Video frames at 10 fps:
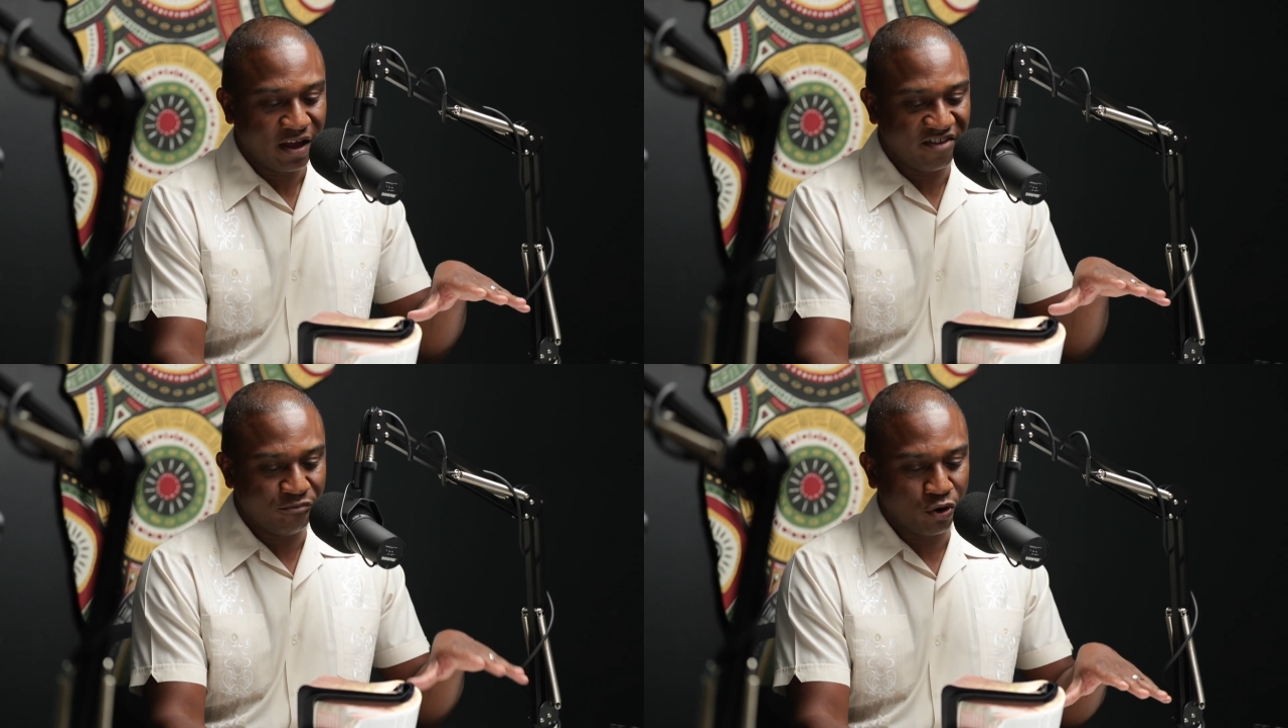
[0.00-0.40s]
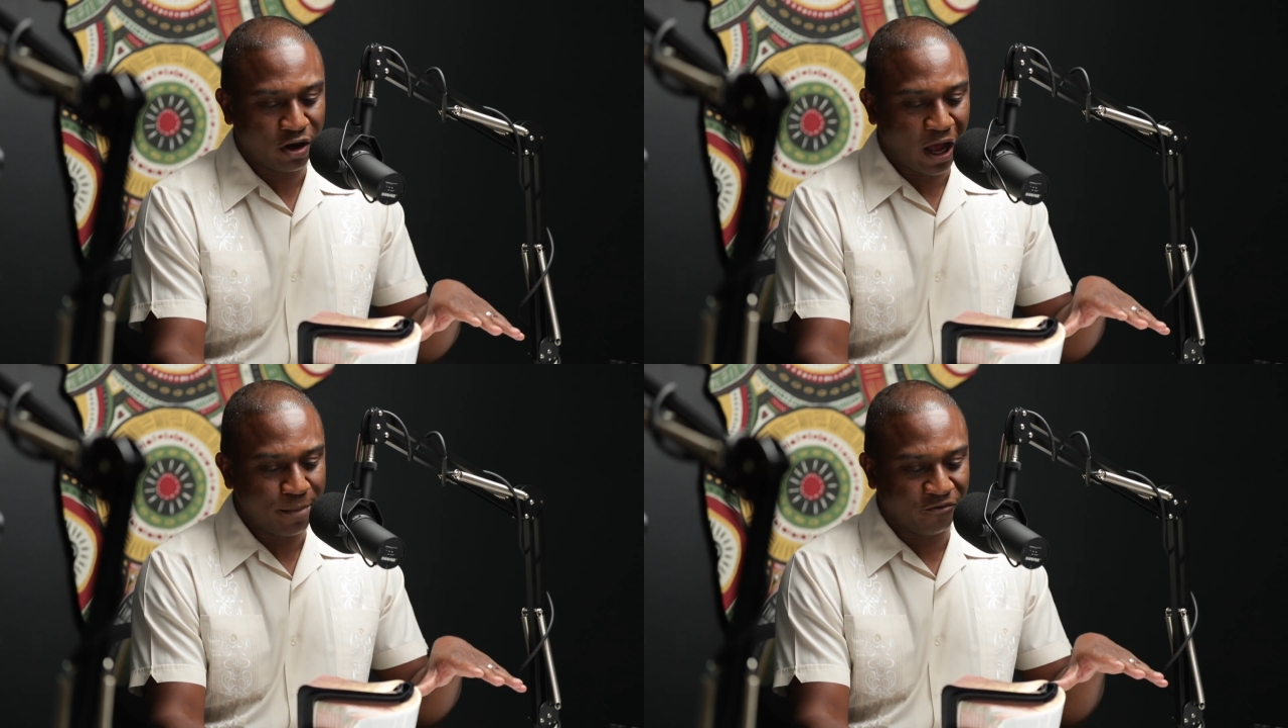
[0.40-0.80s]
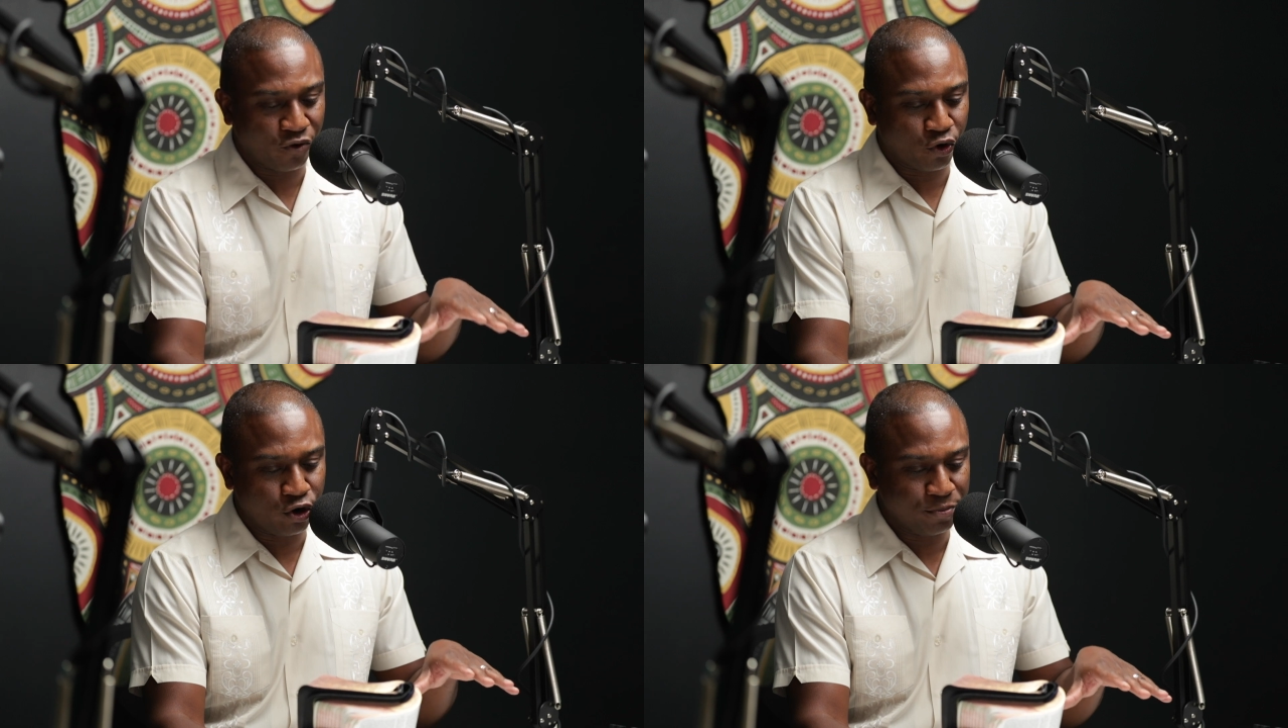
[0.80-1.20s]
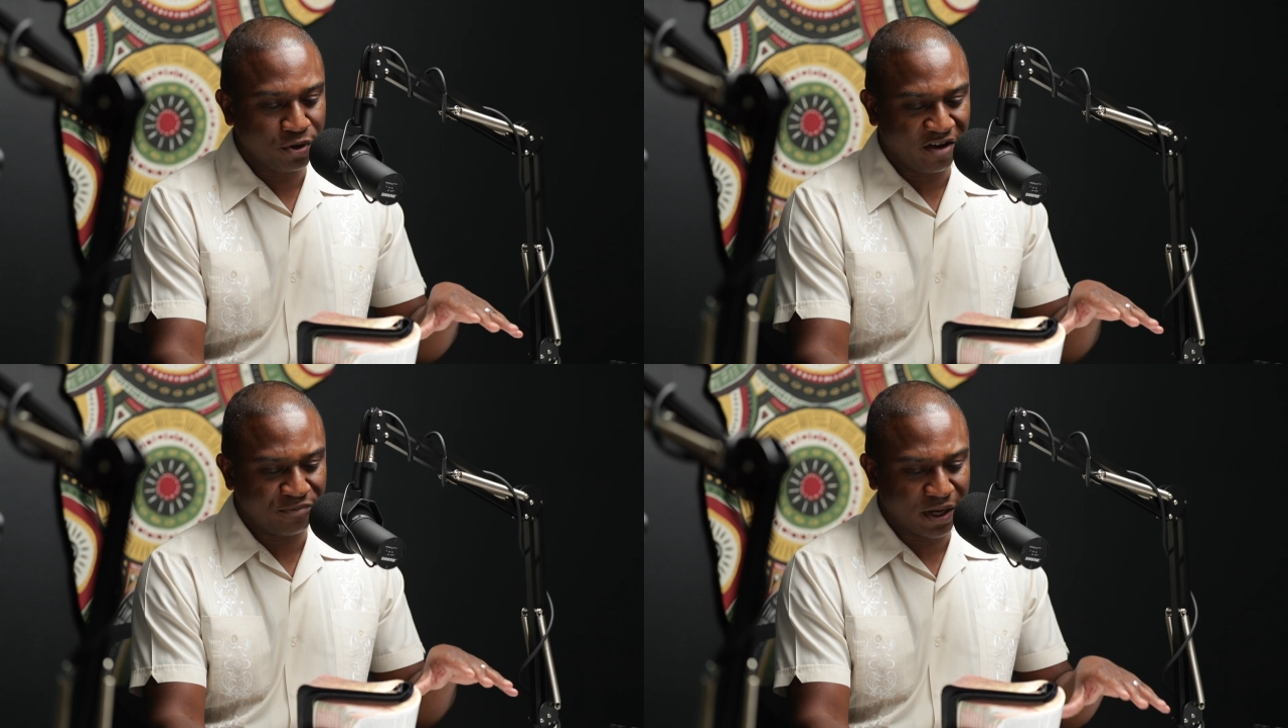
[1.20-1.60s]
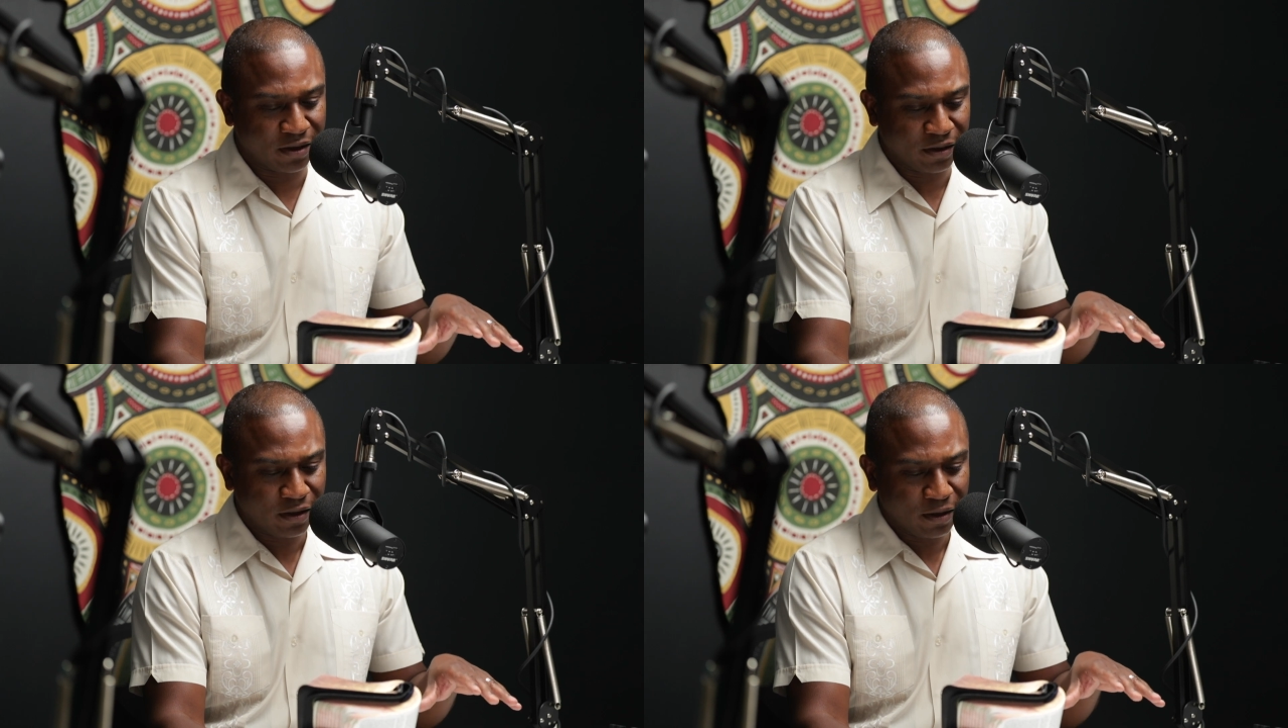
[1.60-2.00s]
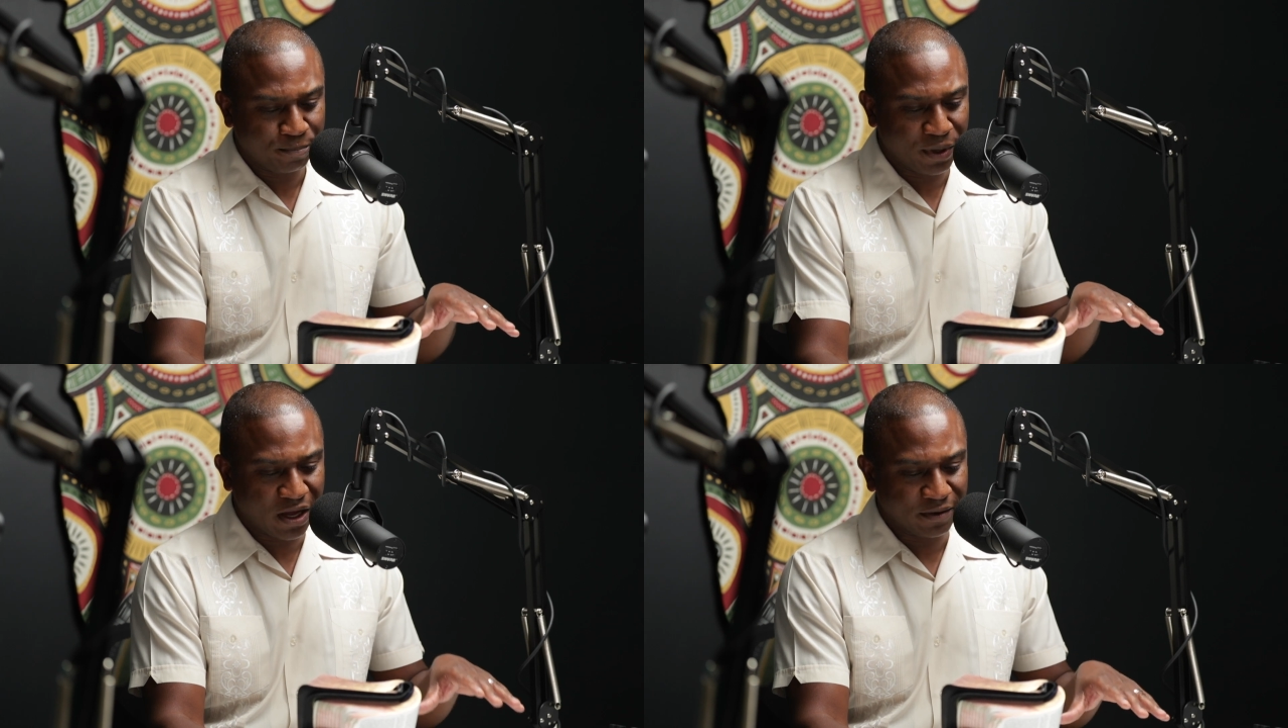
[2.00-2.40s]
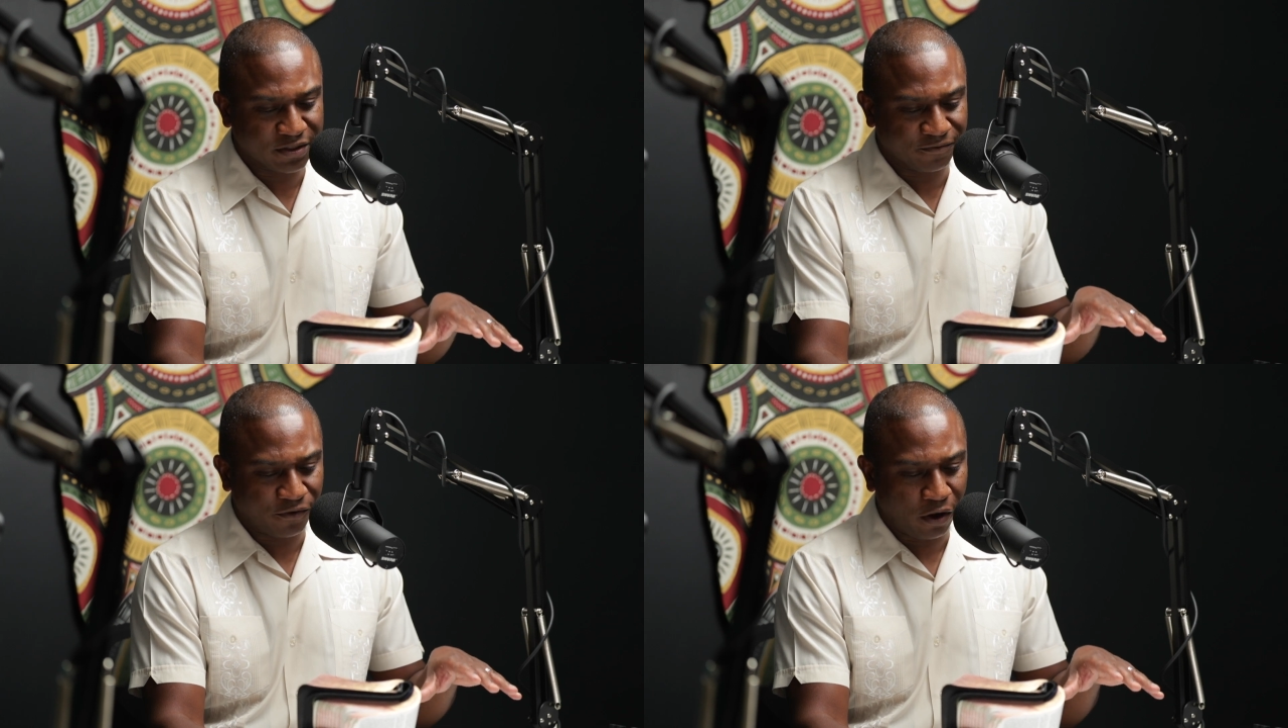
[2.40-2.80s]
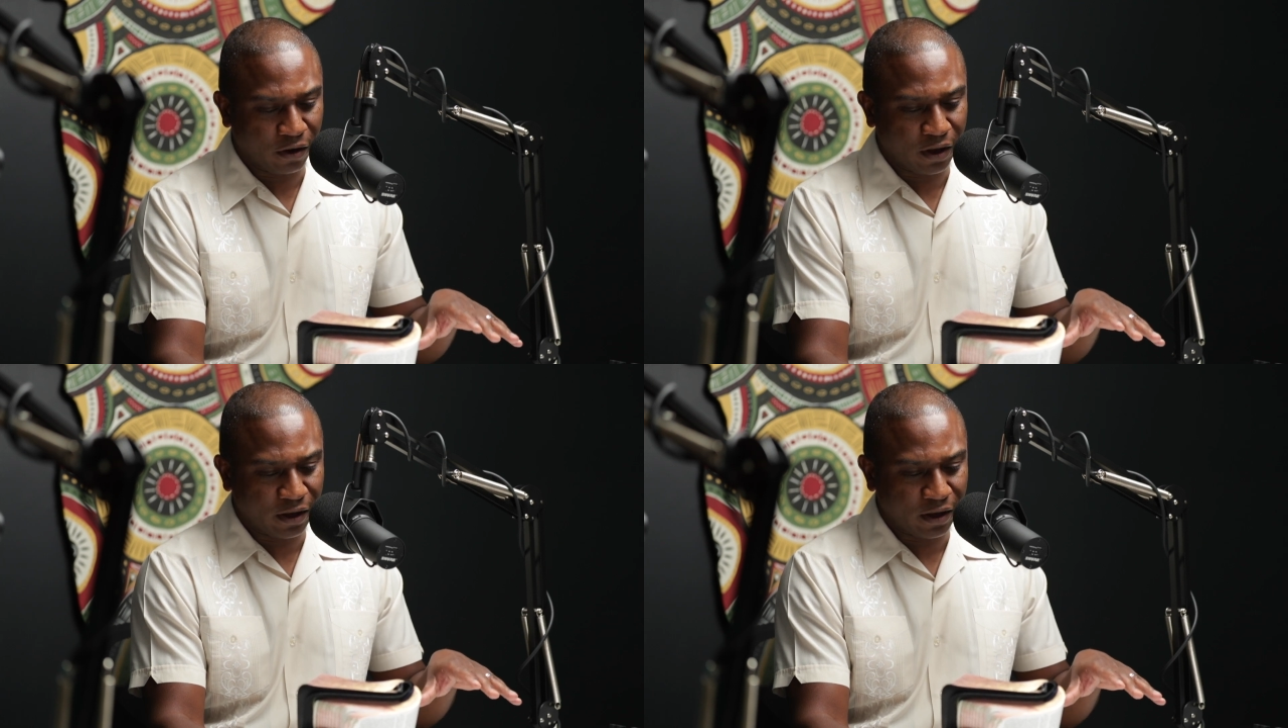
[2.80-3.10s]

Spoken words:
if Mordecai, before whom you have begun to fall,